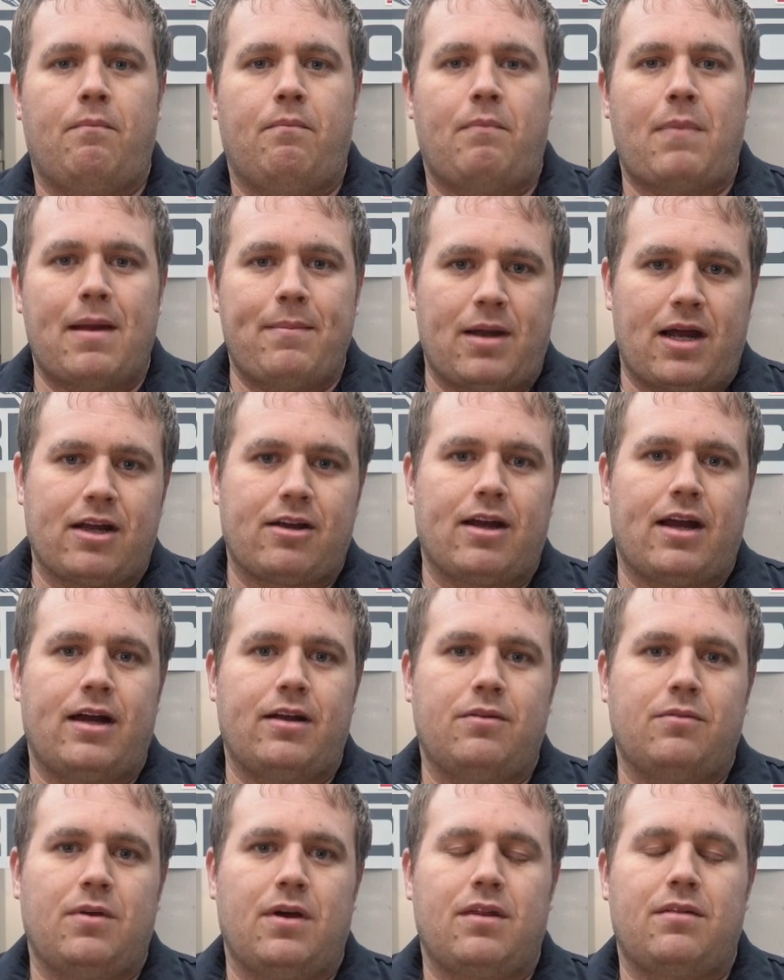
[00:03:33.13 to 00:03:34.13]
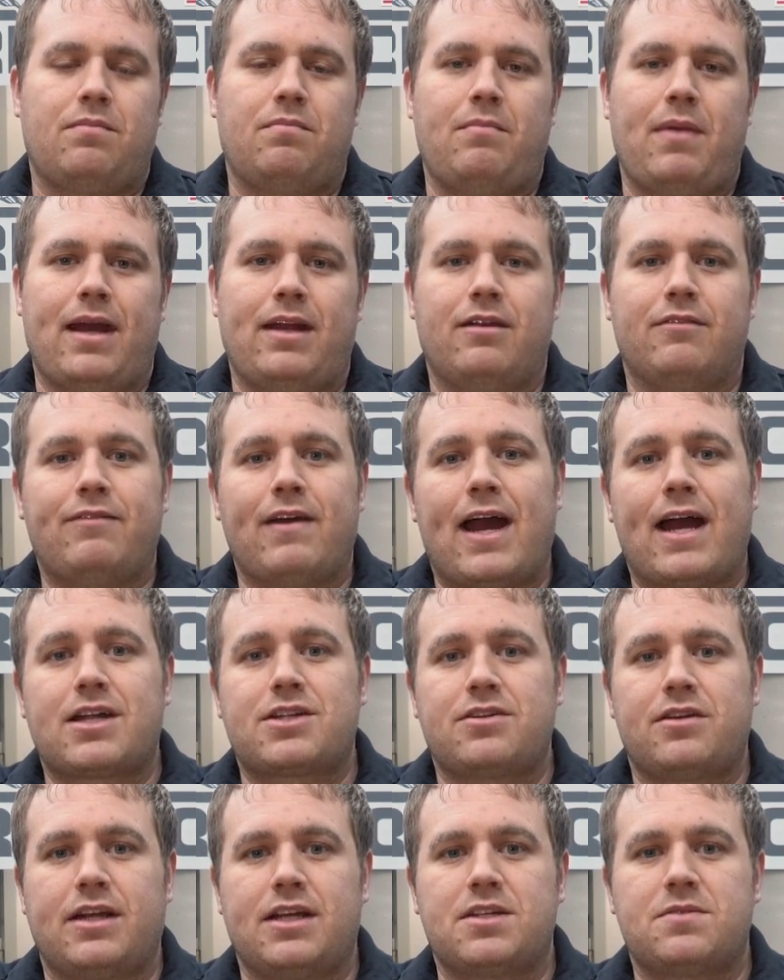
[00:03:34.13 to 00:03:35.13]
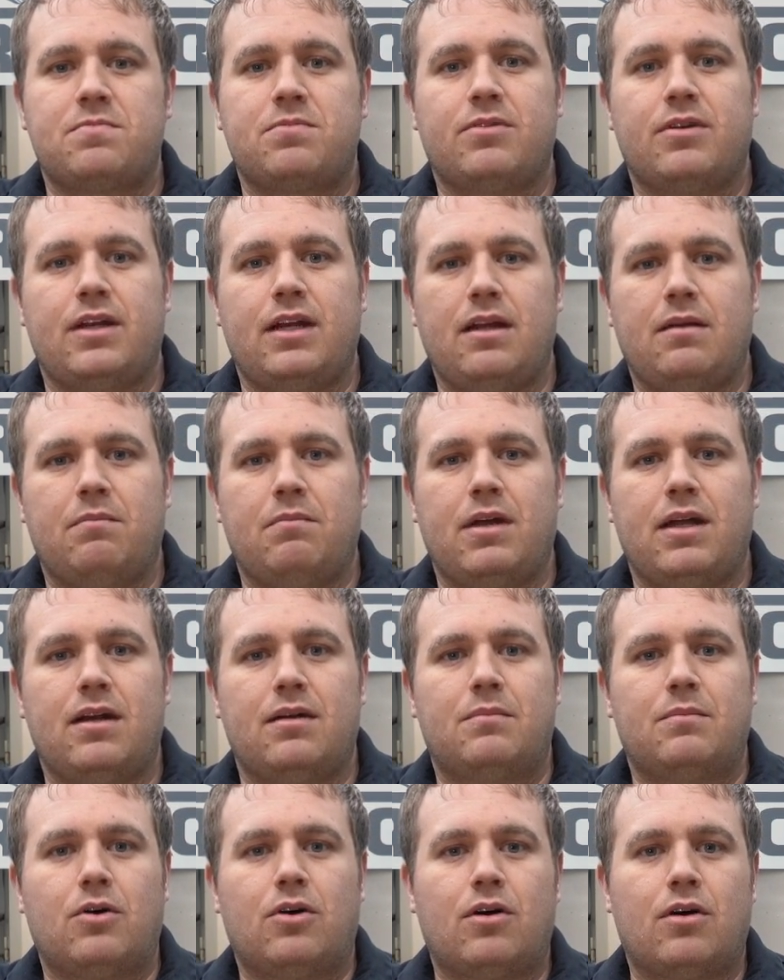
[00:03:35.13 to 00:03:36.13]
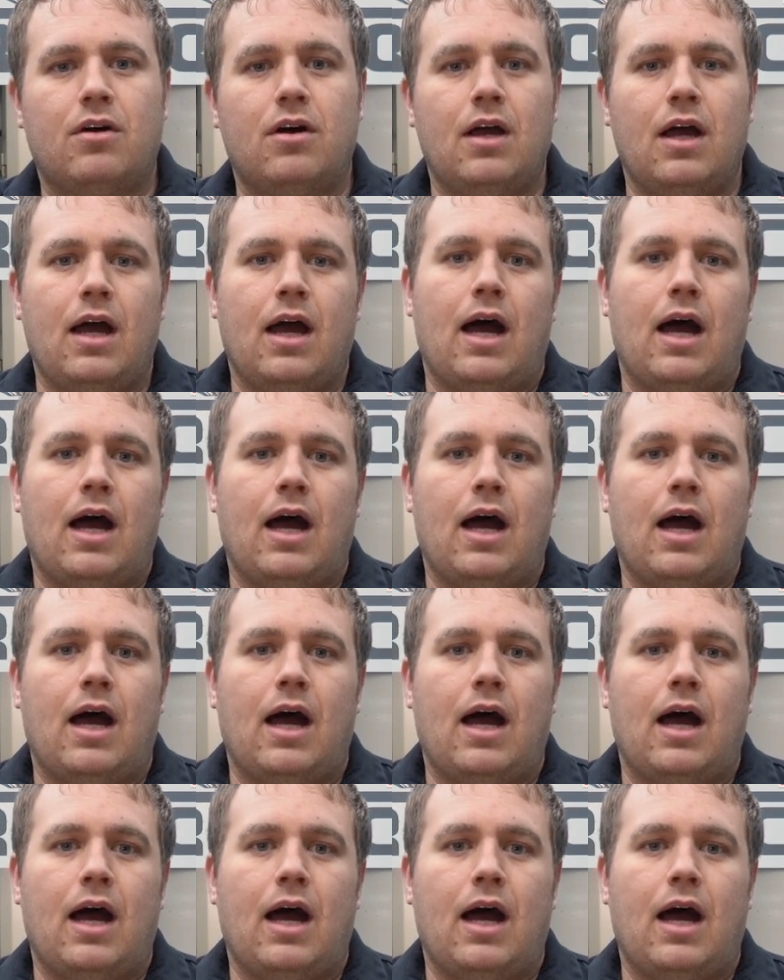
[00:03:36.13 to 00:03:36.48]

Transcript: My background with manufacturing is pretty minimal.